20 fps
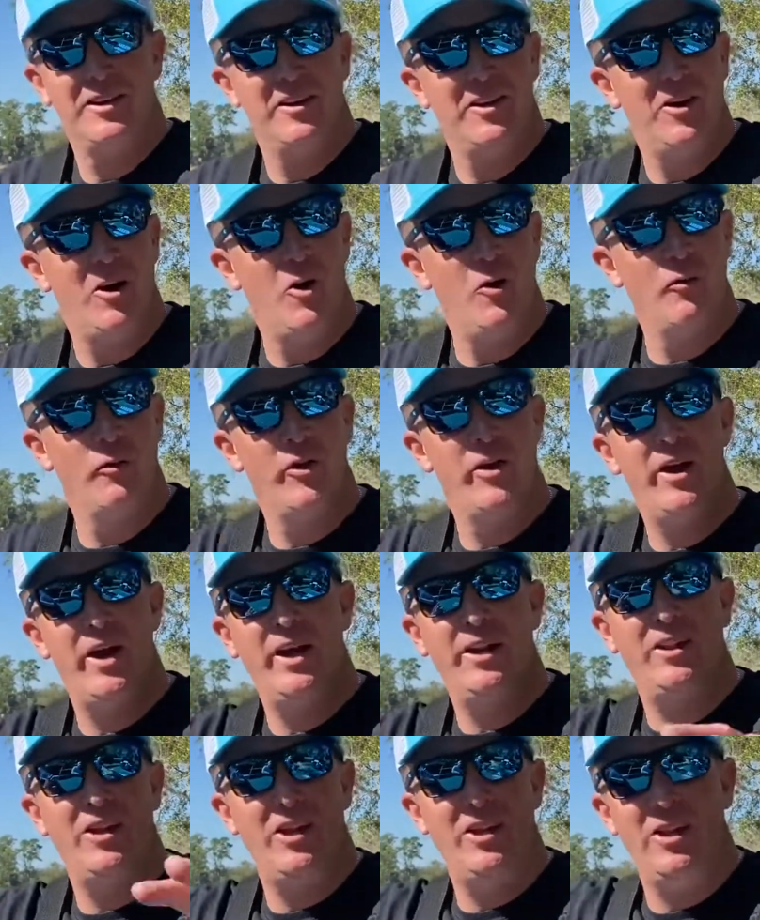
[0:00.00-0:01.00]

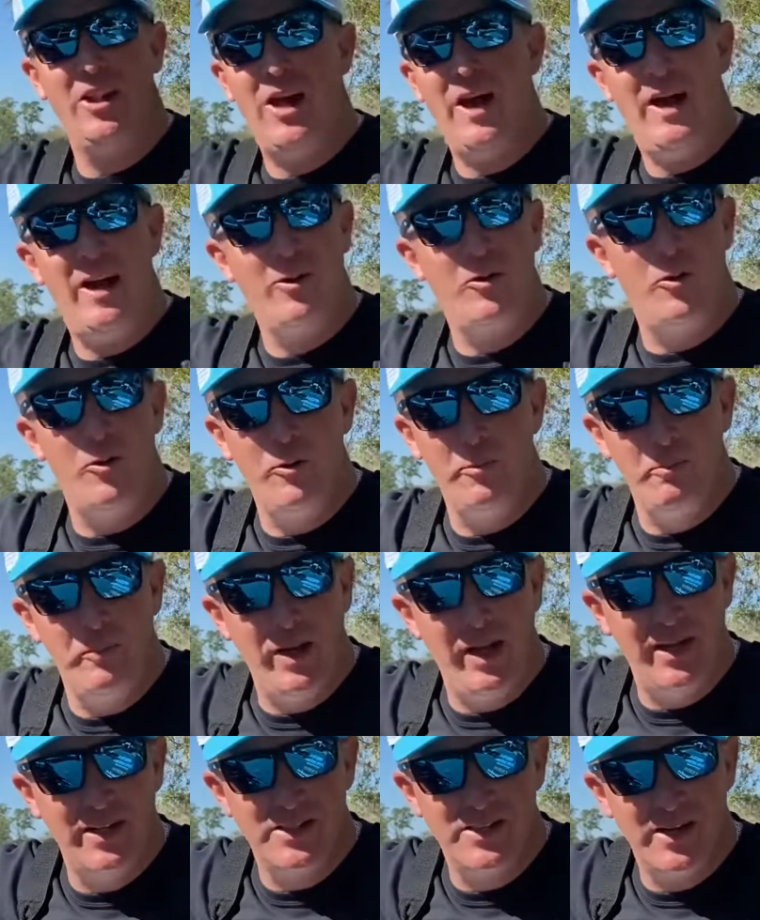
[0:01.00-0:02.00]
Overnight they lock on
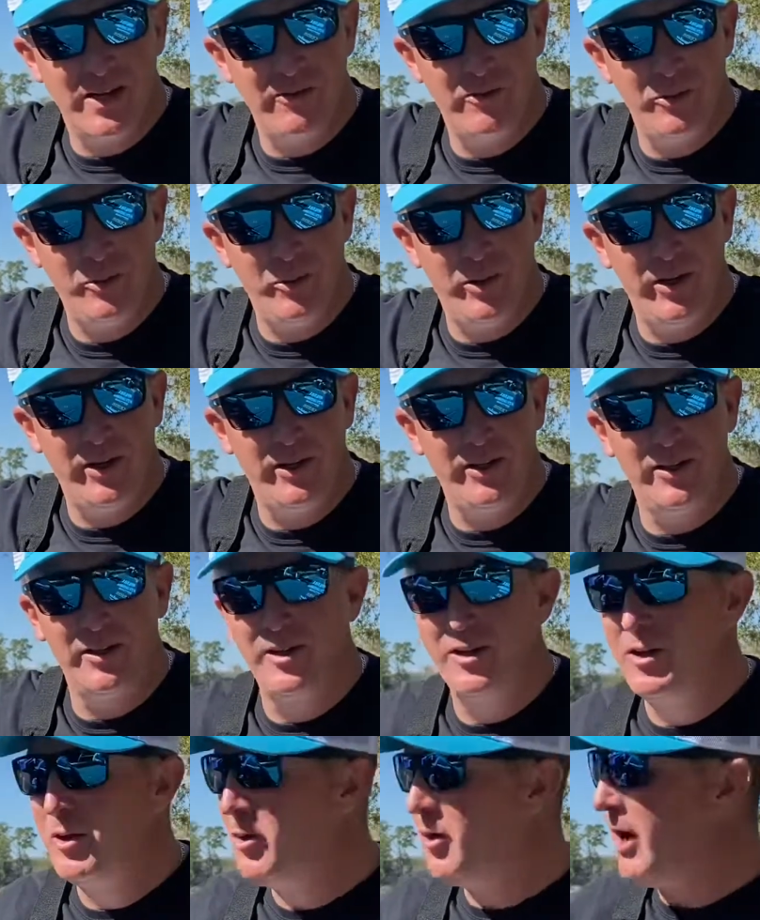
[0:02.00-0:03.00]
beds everywhere.
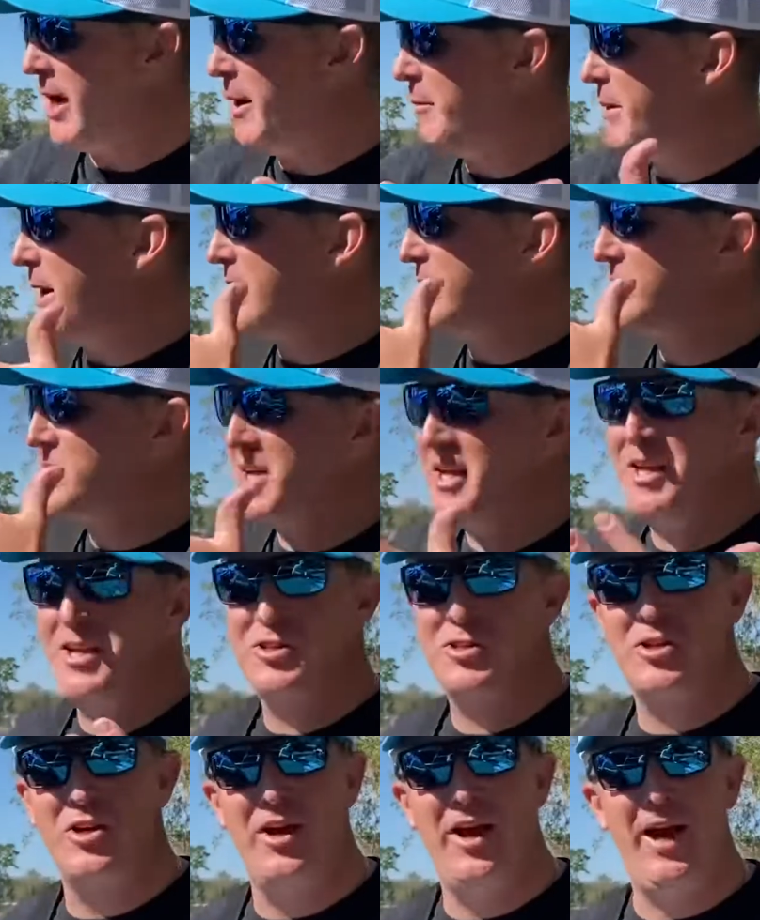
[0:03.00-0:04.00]
I'm not saying it's
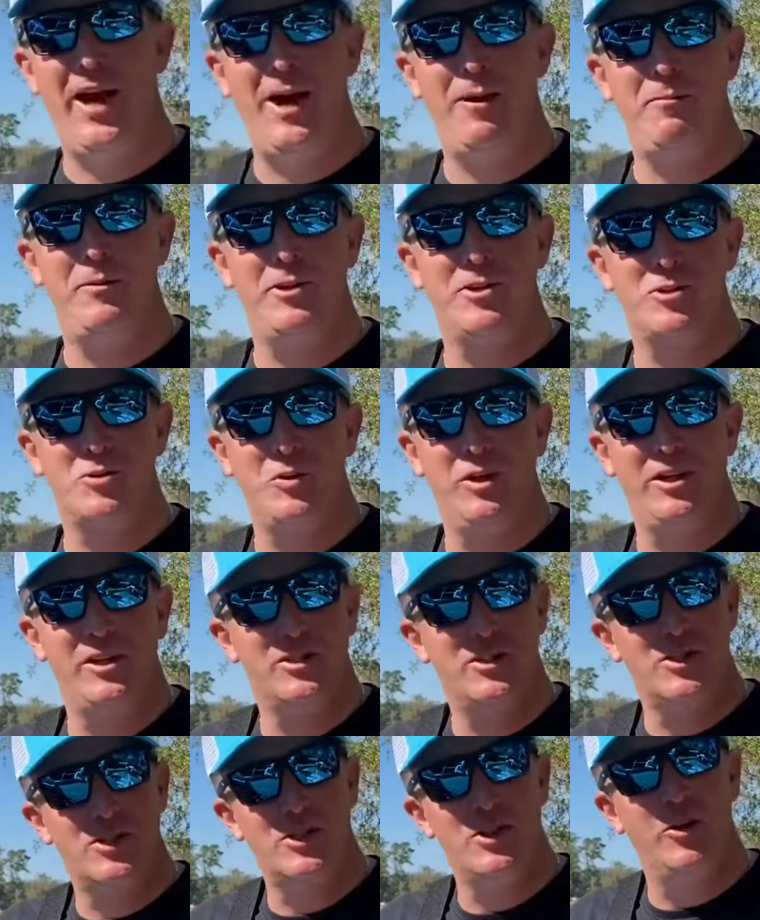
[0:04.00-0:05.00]
going to happen this week because
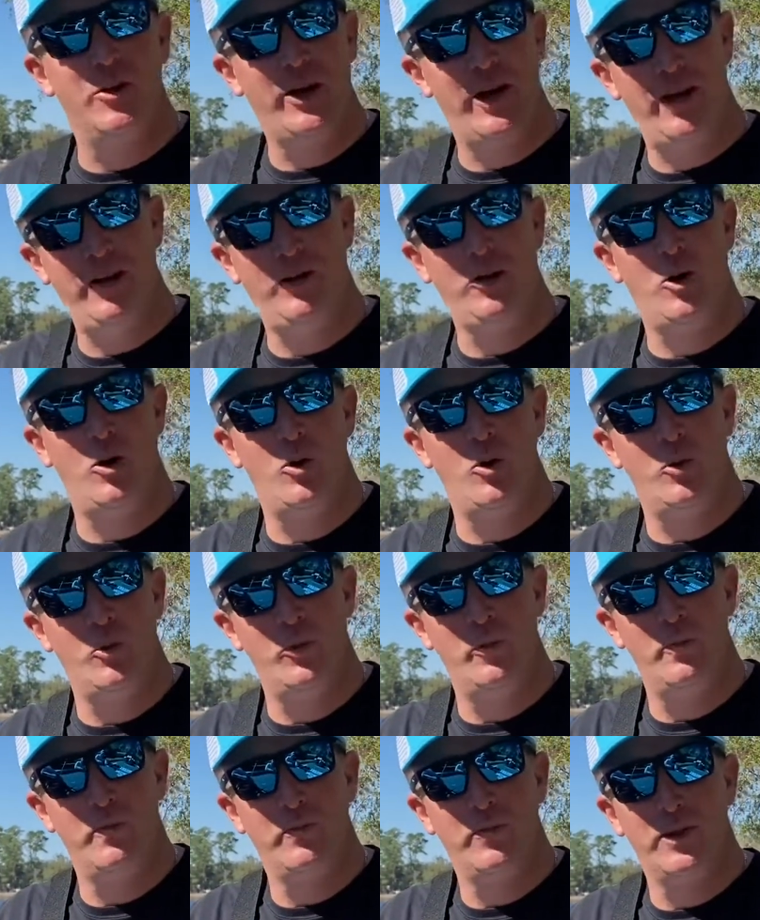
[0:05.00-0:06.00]
it's still kind of cold,
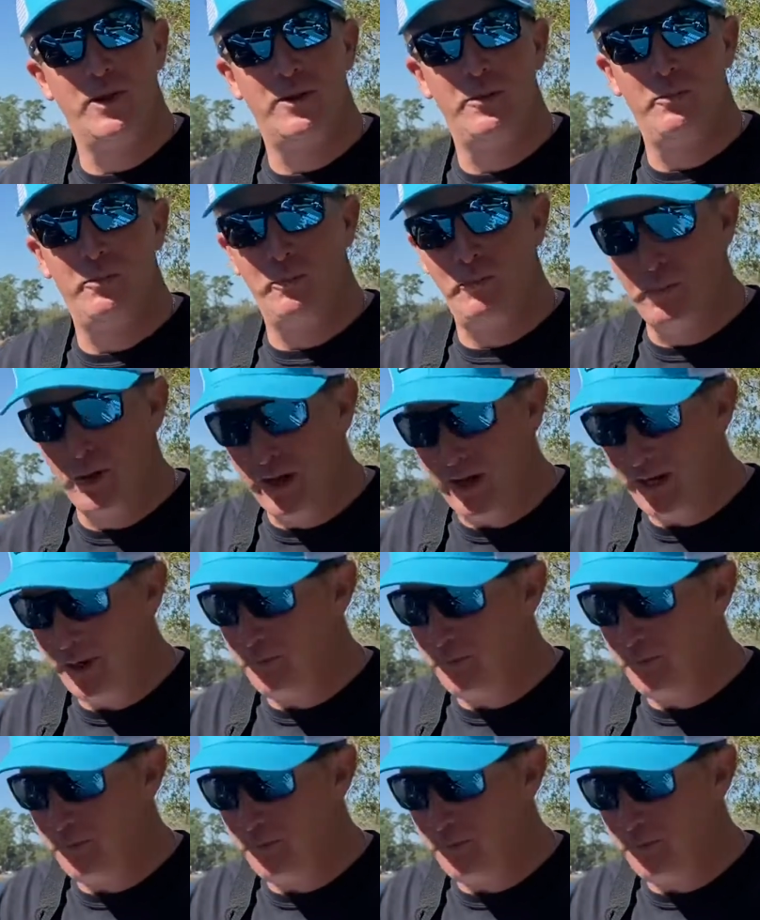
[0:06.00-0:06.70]
but